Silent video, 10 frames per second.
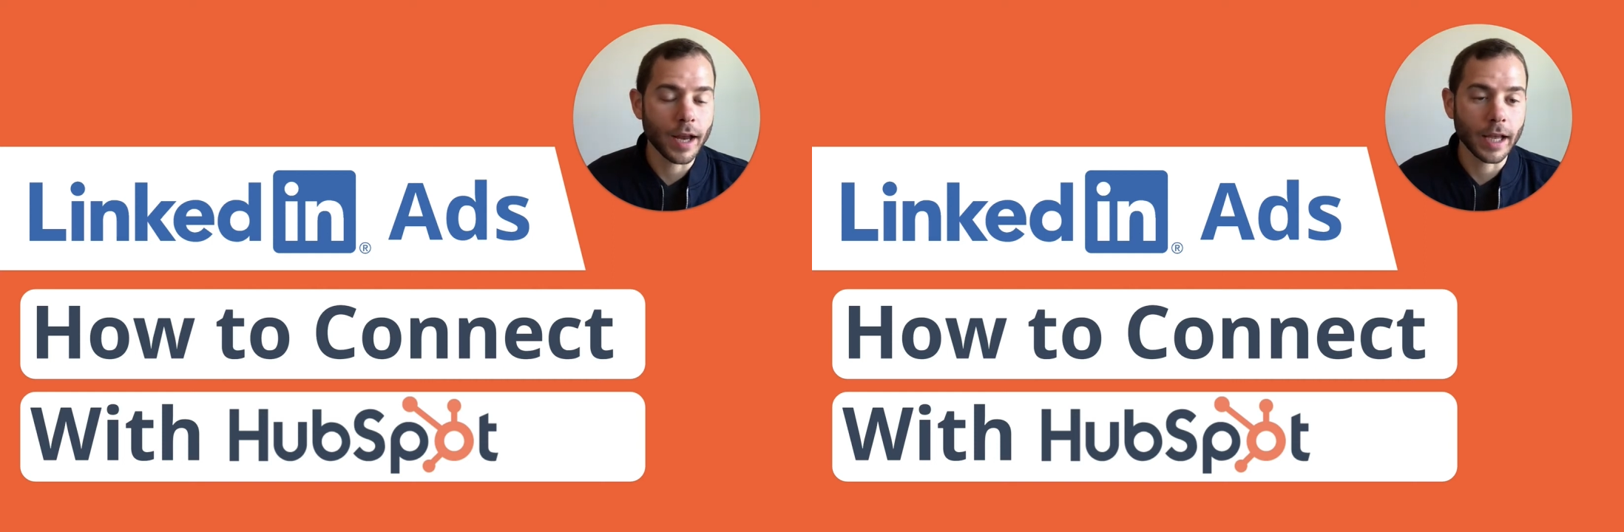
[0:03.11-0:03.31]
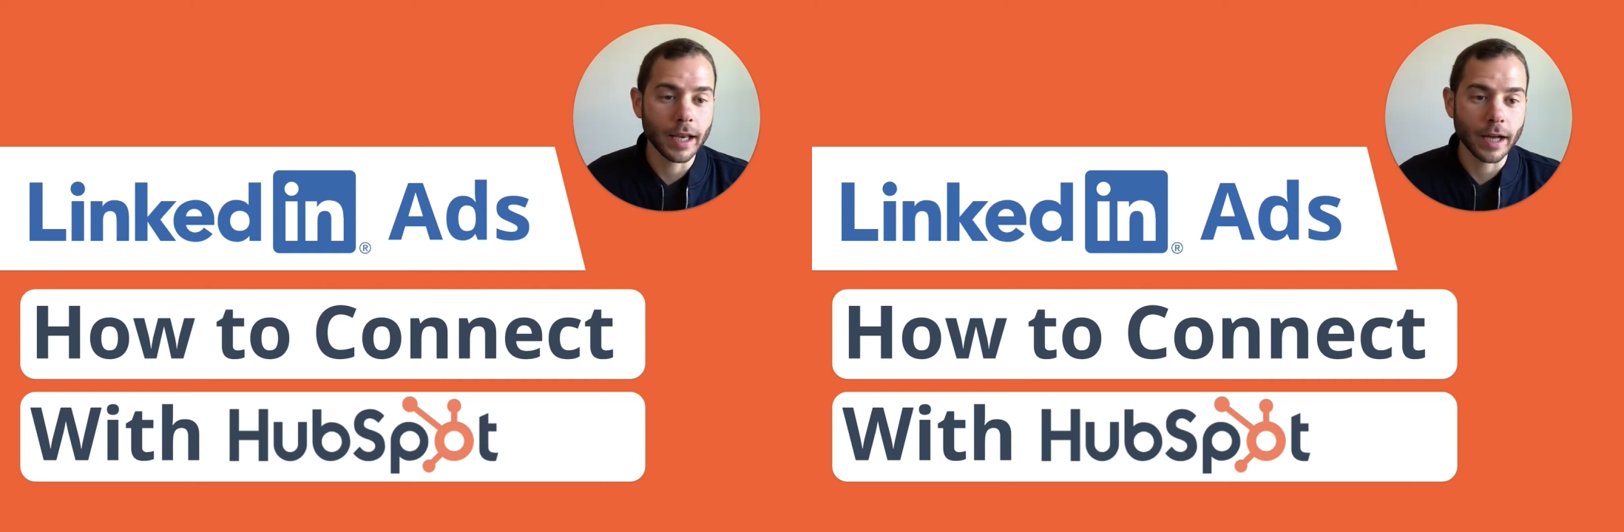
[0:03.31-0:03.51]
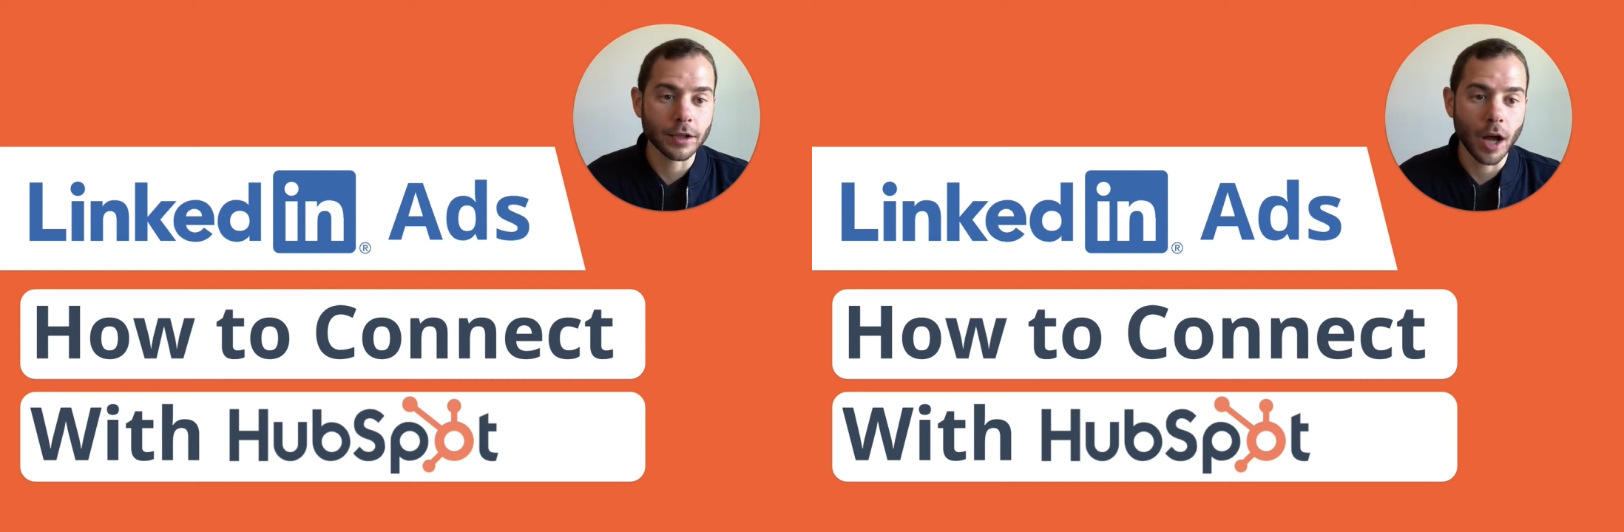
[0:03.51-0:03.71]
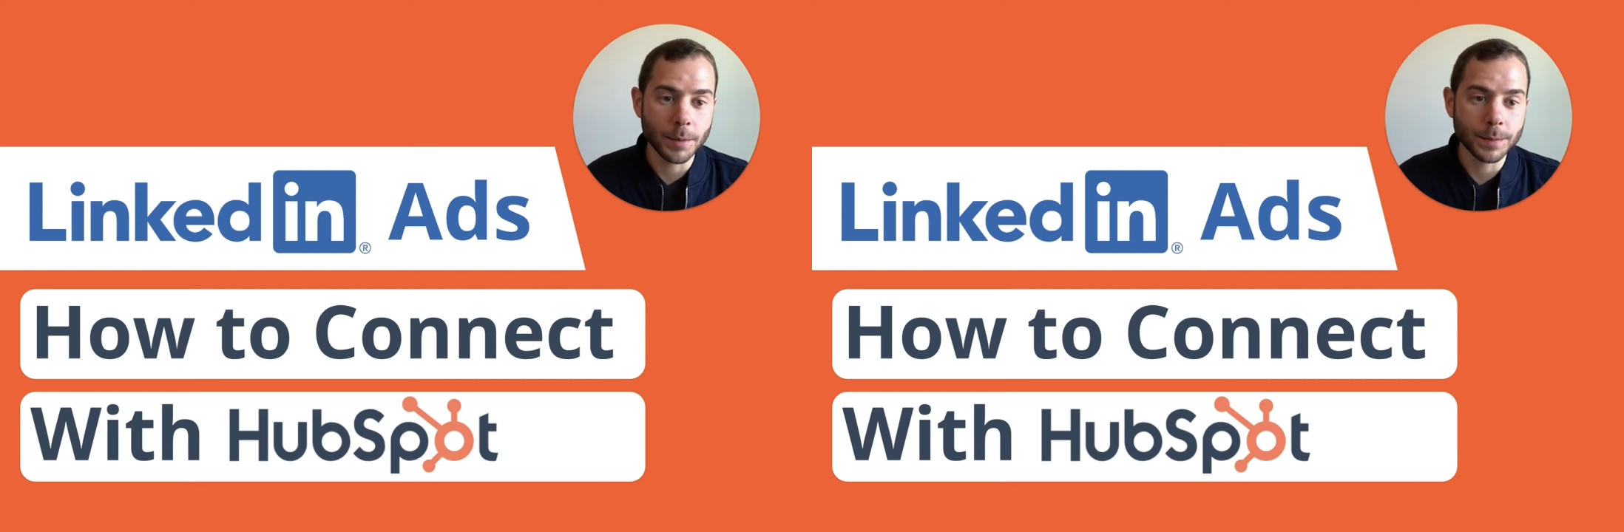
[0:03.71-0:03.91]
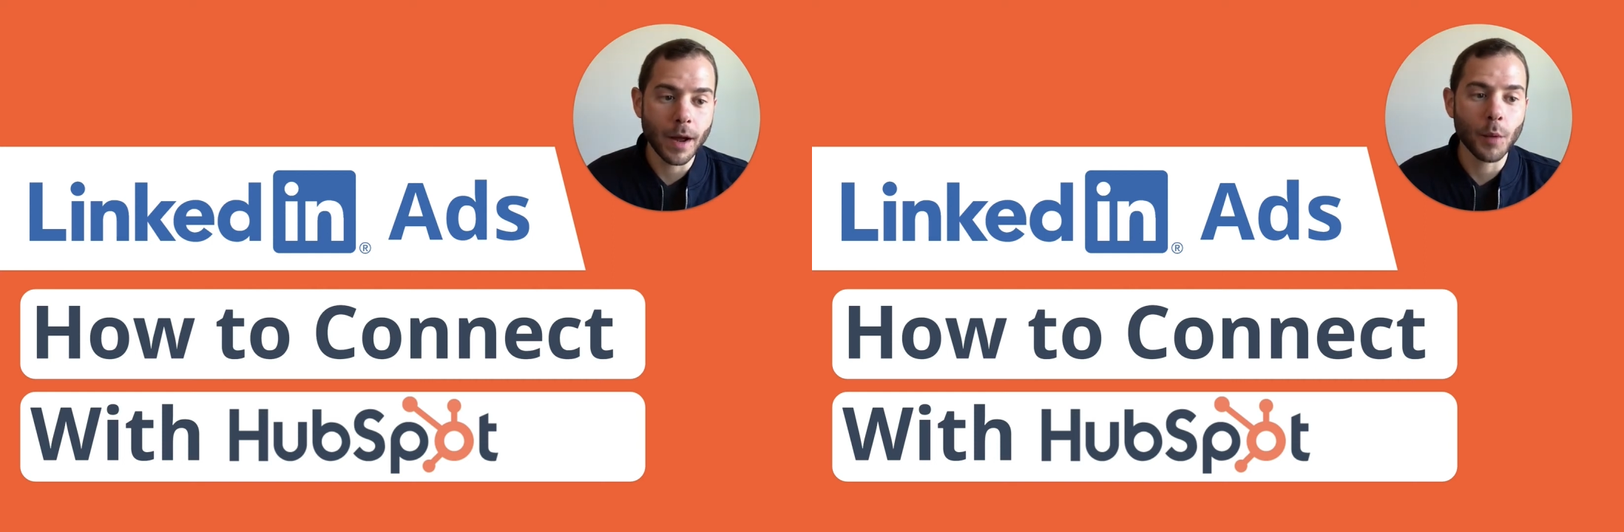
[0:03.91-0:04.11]
to connect
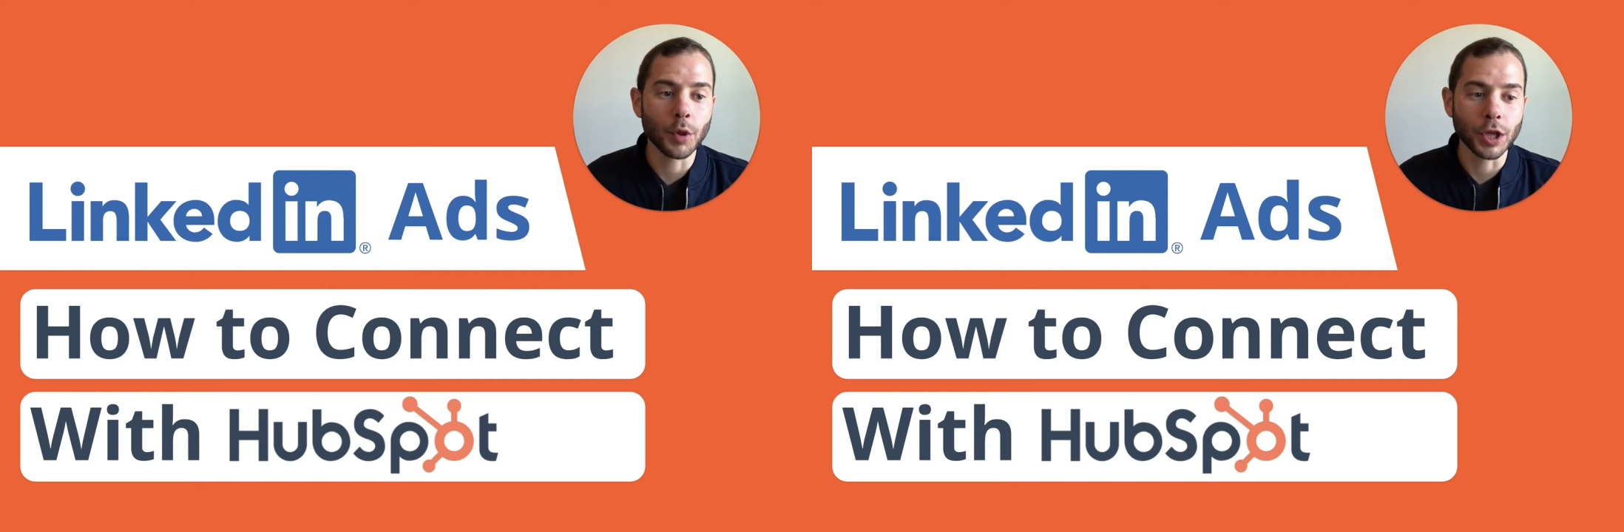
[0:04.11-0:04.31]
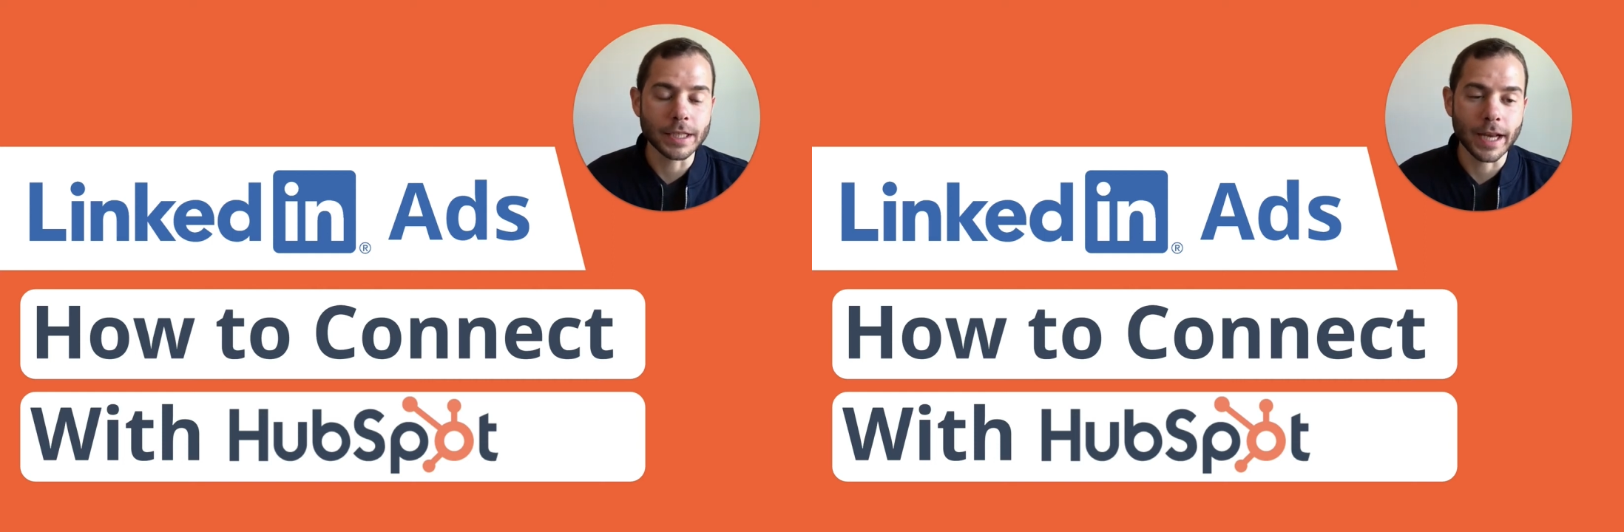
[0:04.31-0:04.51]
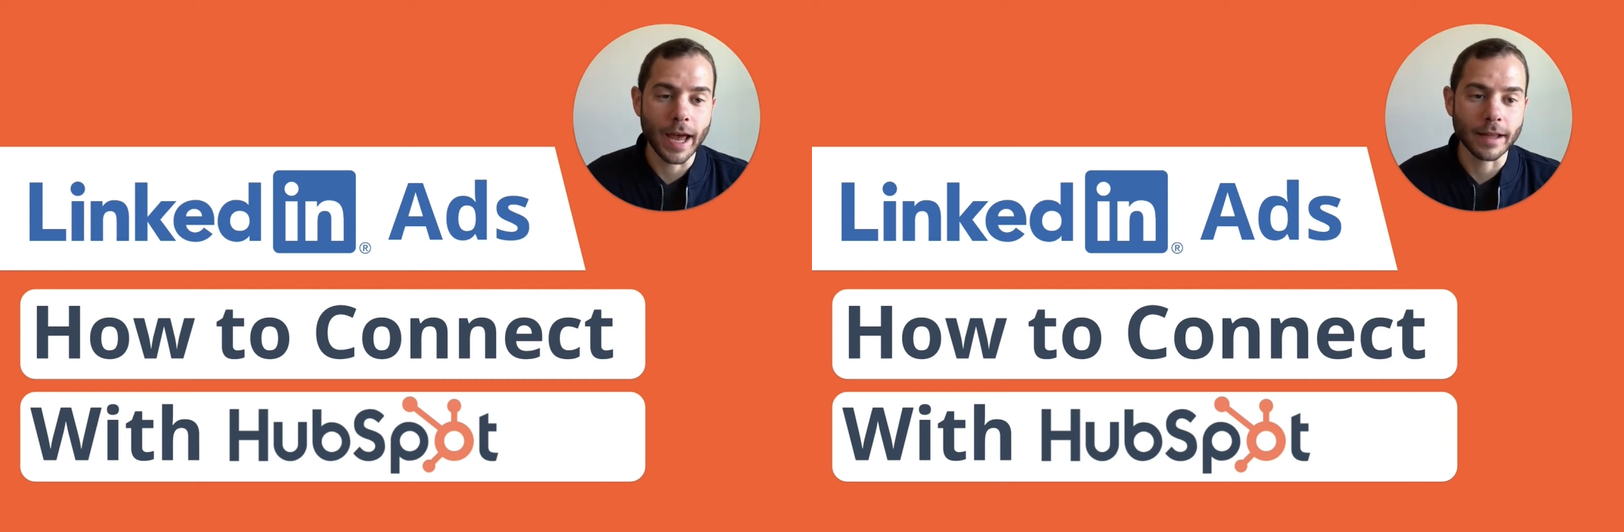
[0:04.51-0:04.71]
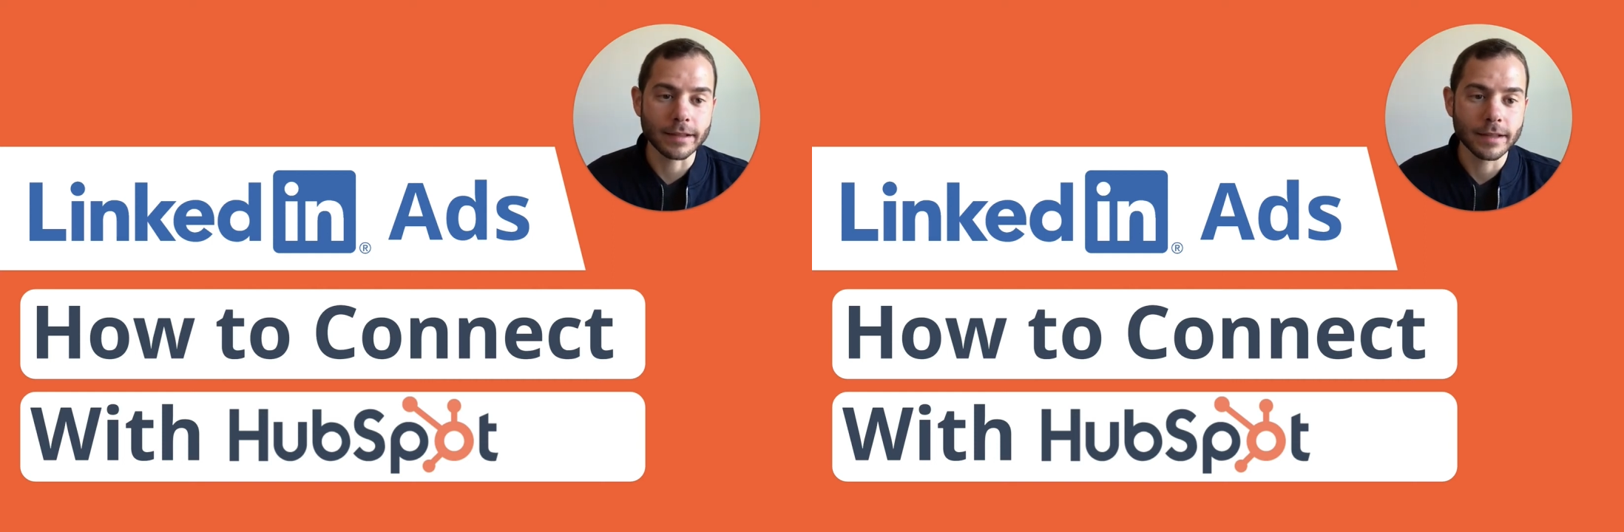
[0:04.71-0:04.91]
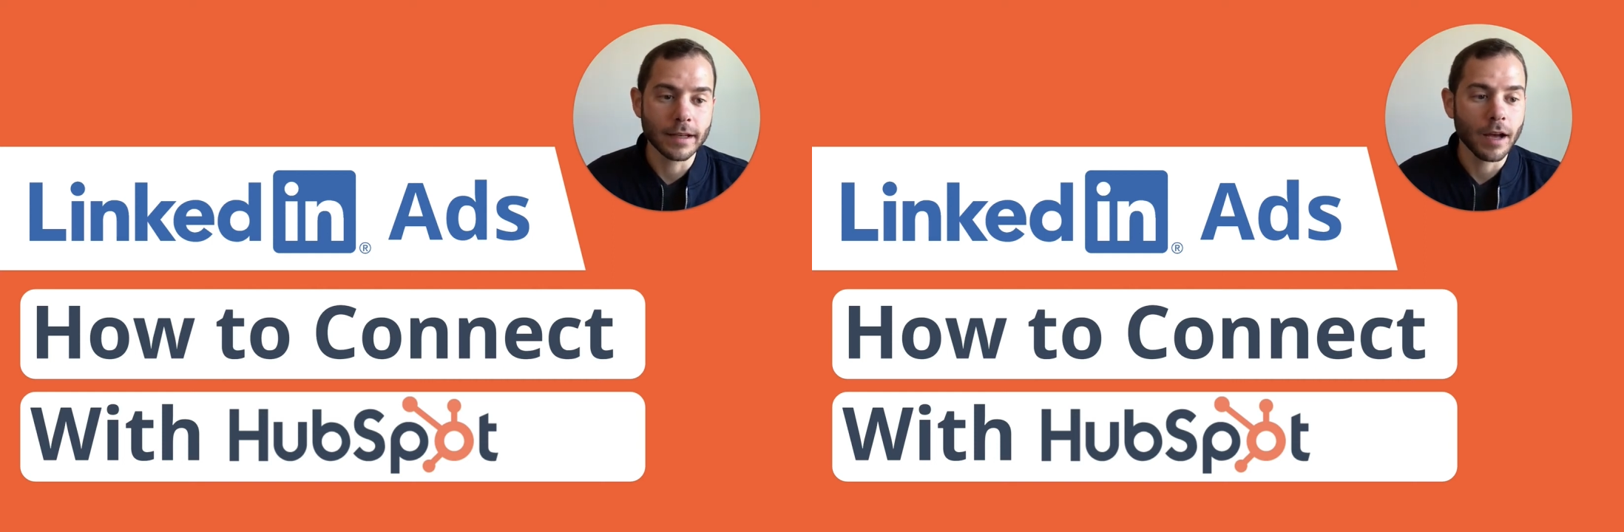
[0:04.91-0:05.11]
HubSpot with LinkedIn ads.